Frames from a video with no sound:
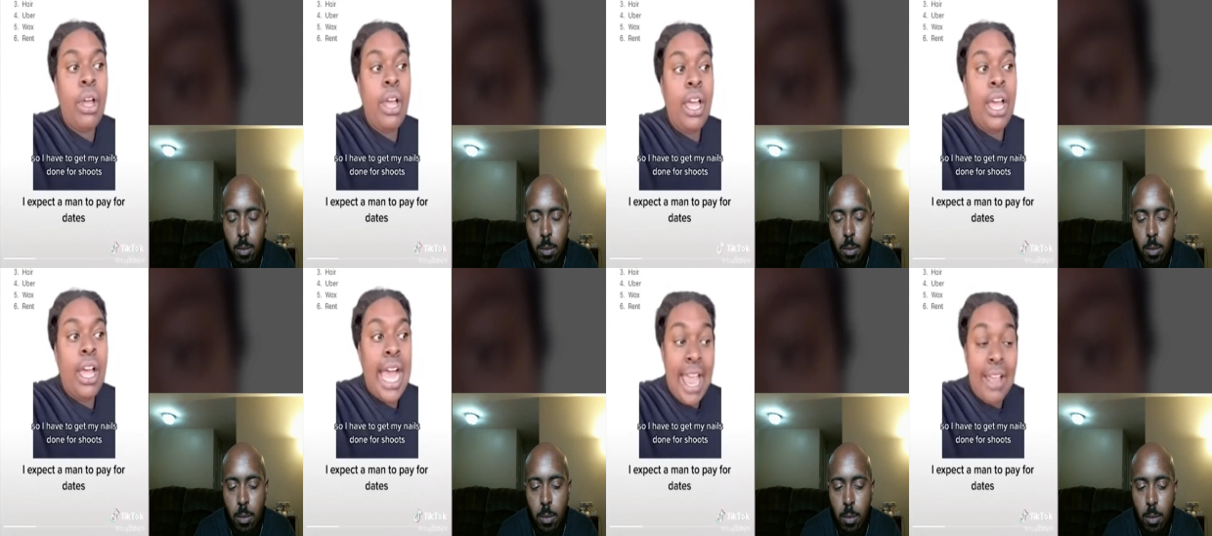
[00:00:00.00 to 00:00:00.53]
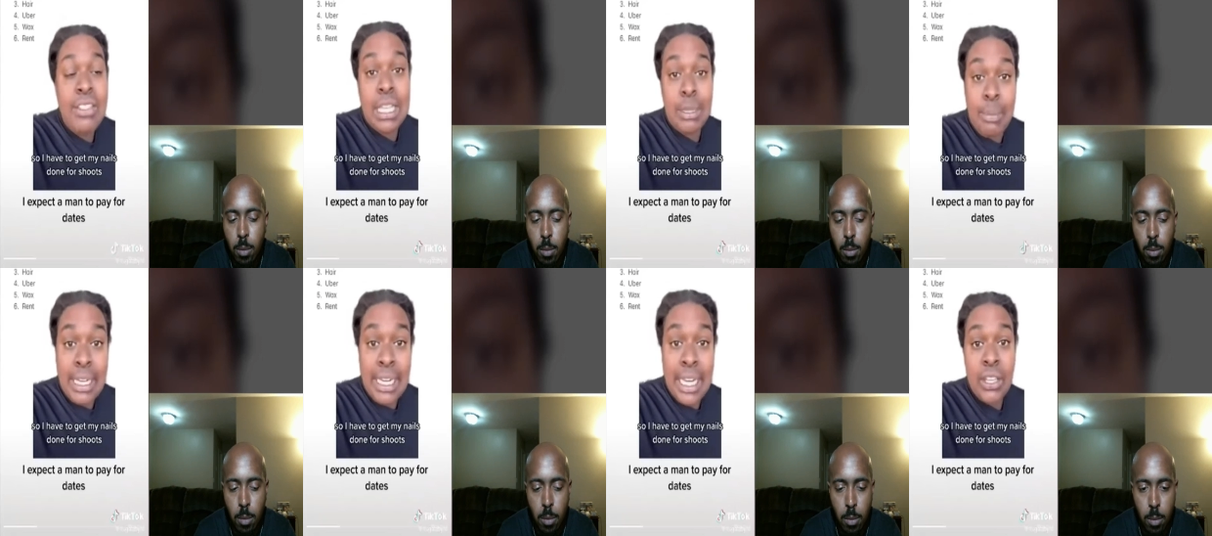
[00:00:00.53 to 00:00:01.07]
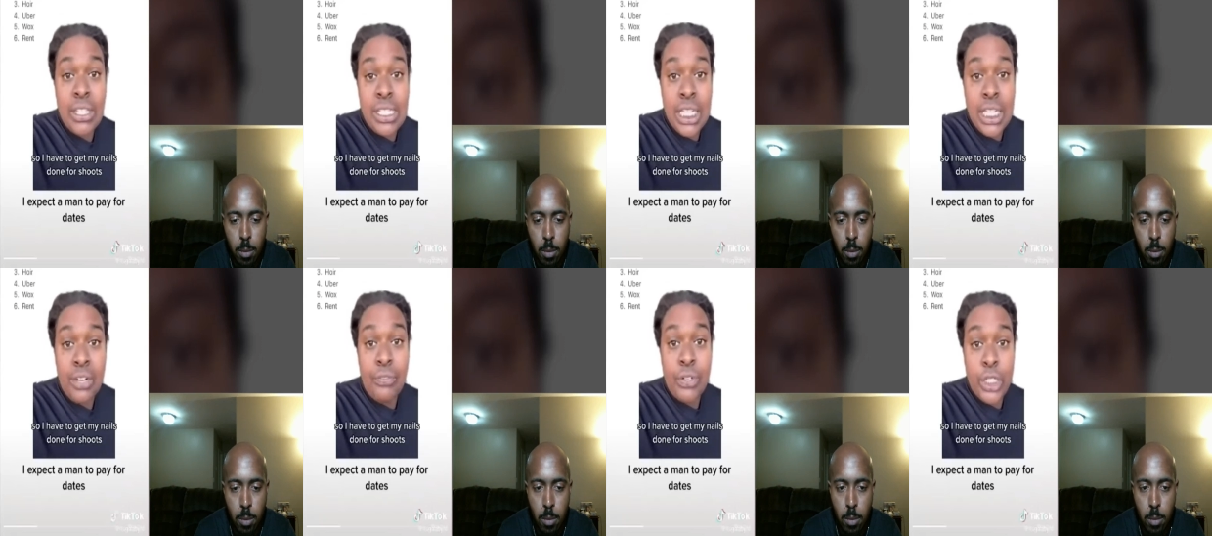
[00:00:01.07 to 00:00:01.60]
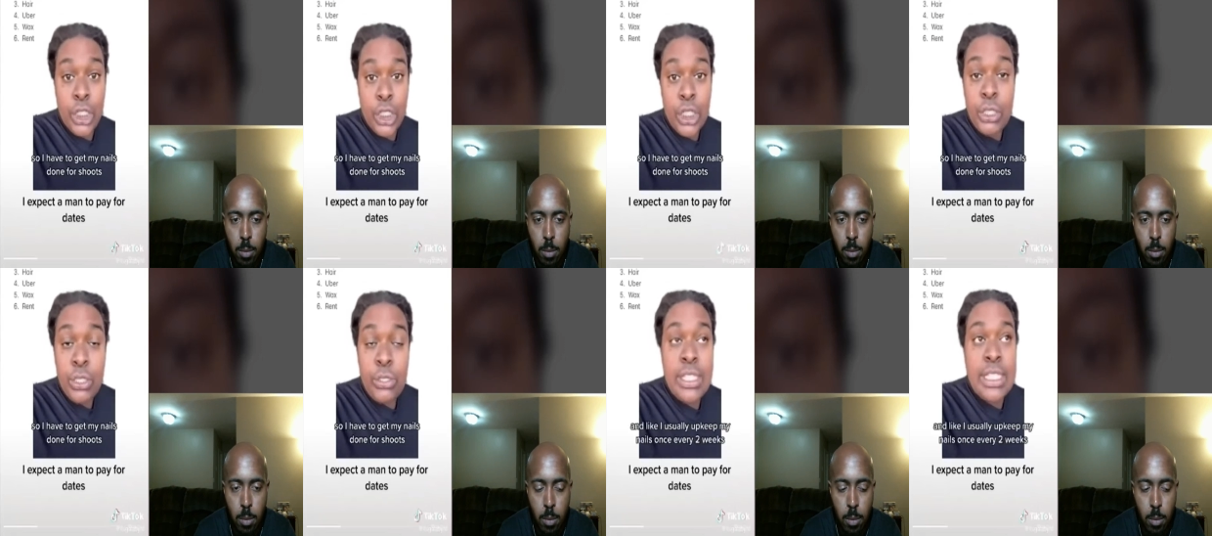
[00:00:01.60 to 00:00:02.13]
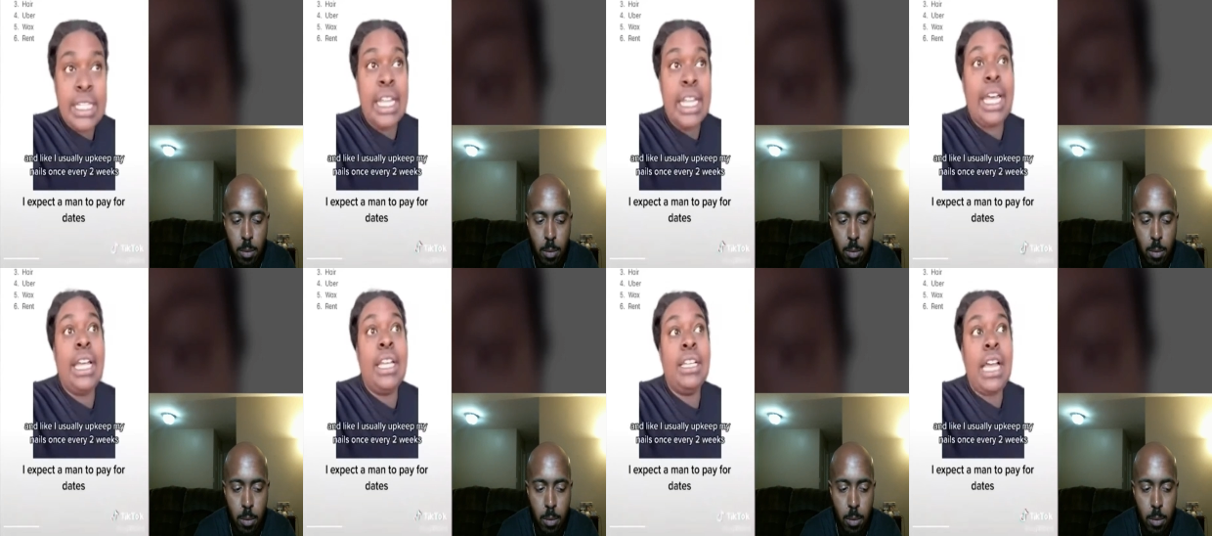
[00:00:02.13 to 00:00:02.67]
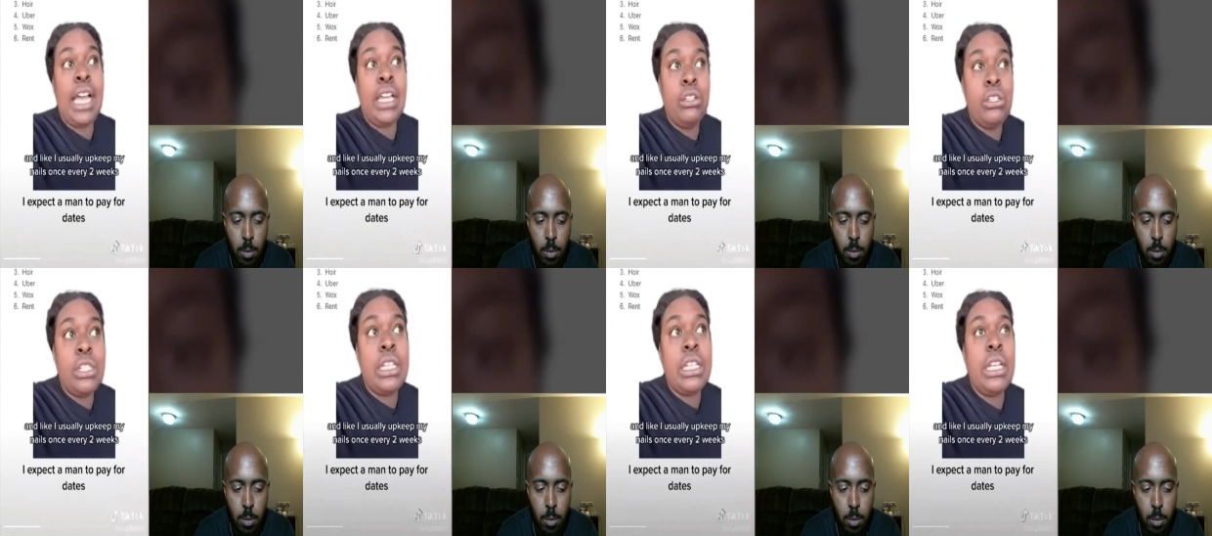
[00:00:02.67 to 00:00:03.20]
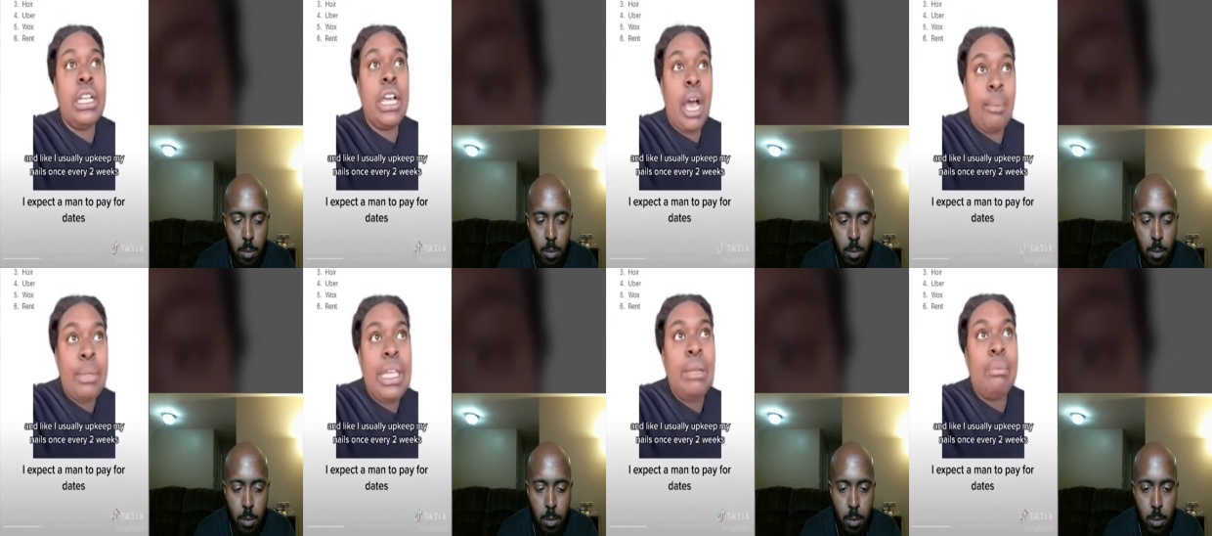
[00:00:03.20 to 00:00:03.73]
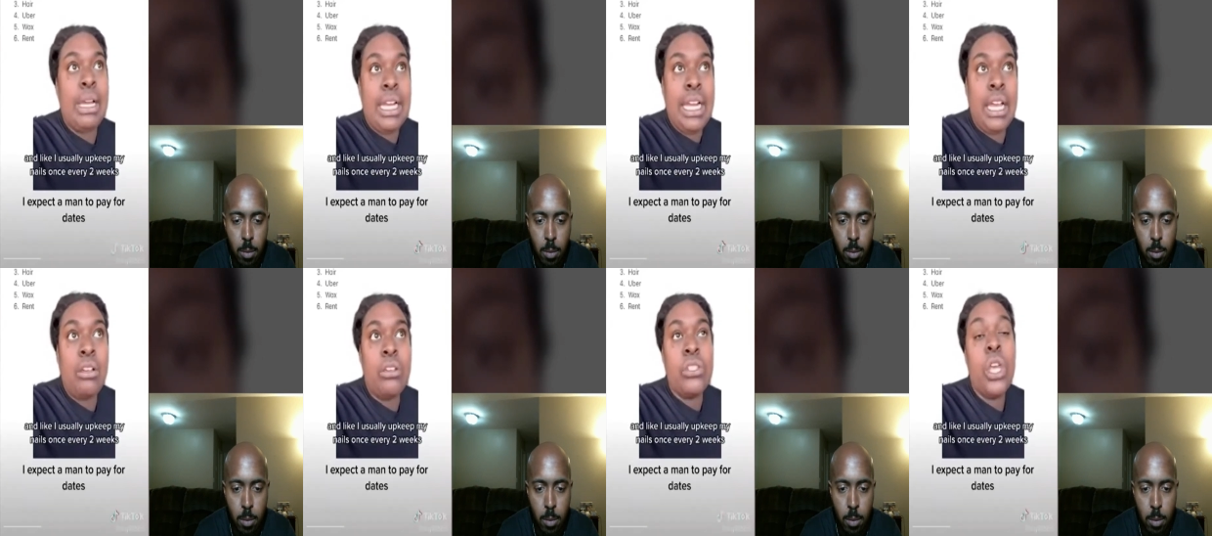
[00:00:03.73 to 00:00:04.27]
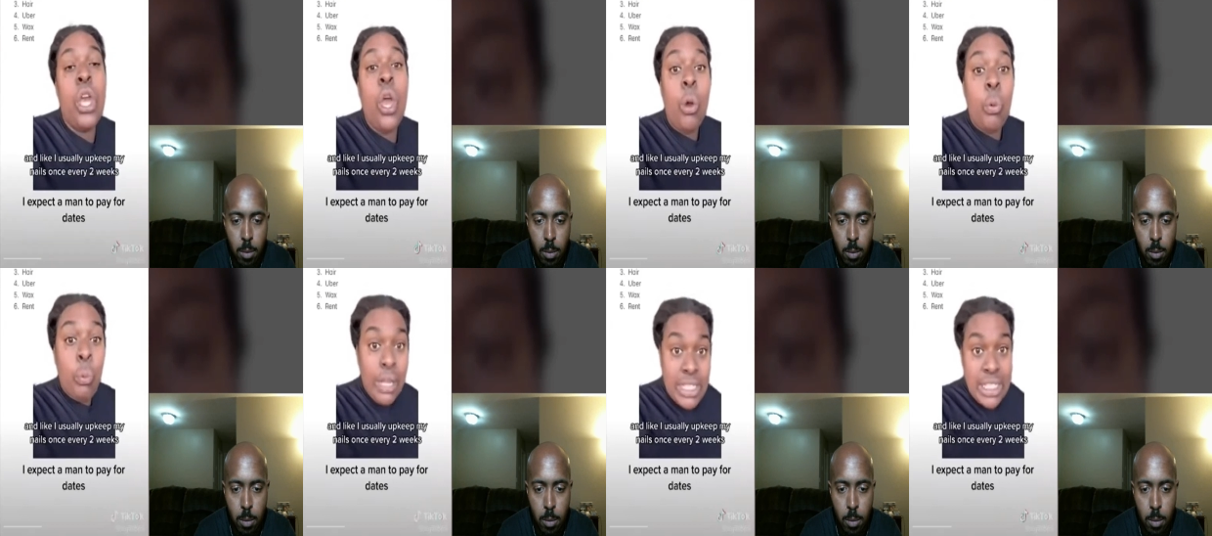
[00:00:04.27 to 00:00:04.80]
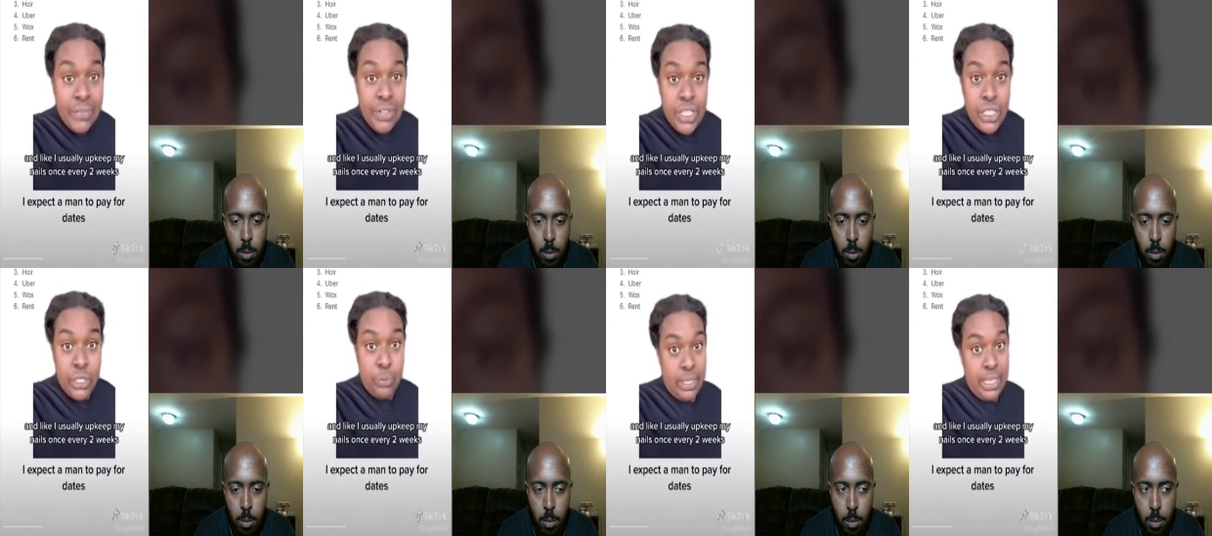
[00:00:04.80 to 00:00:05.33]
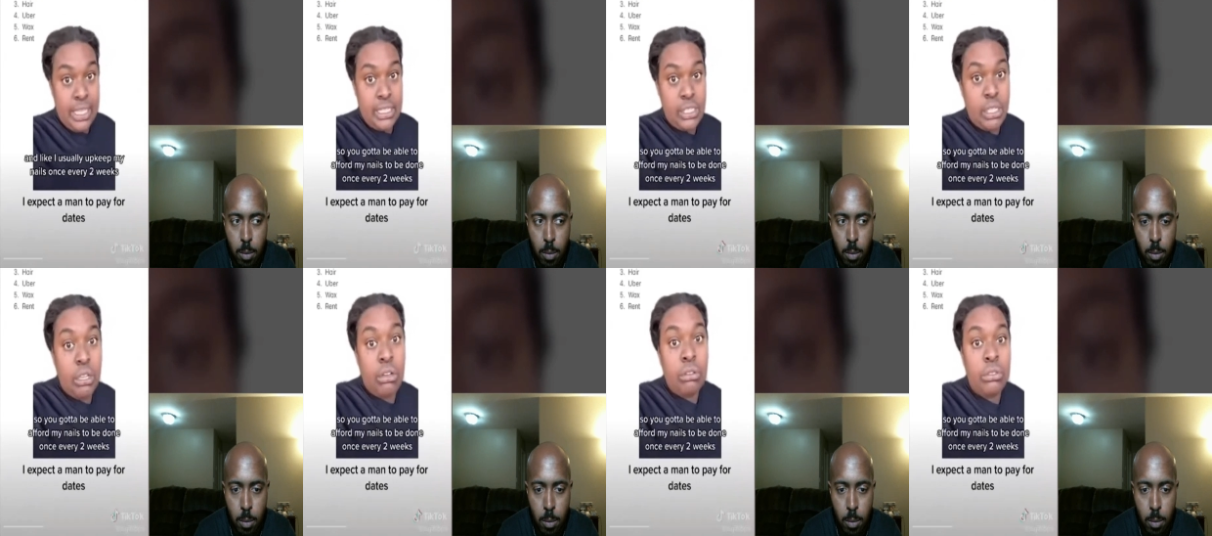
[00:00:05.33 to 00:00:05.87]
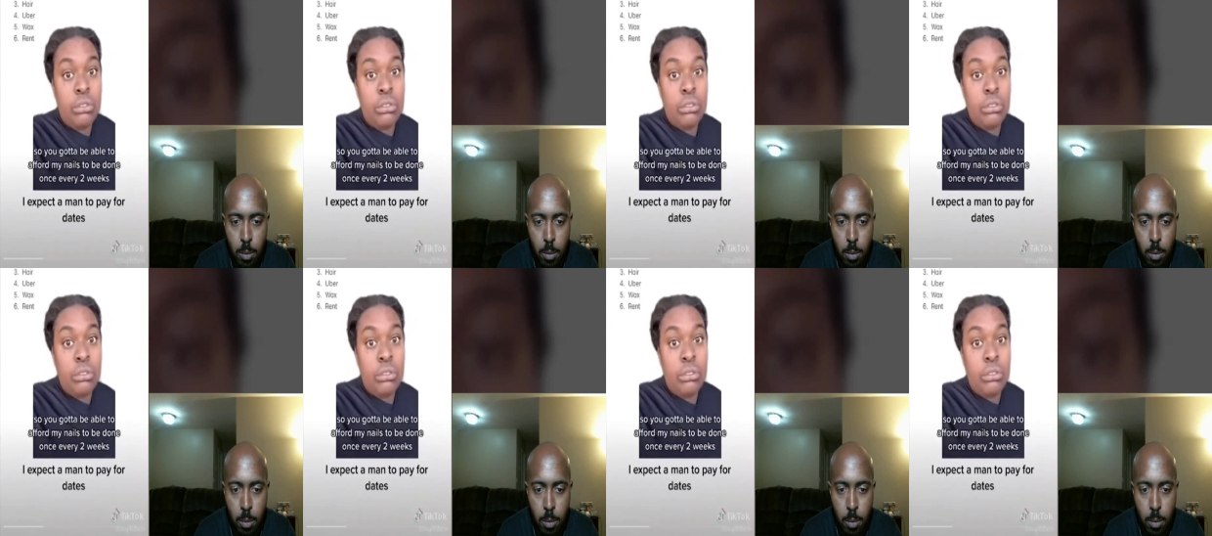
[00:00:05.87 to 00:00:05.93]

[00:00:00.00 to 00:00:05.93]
Speaker 1: I have to get my nails done for shoots, and like I usually upkeep my nails once every two weeks. So you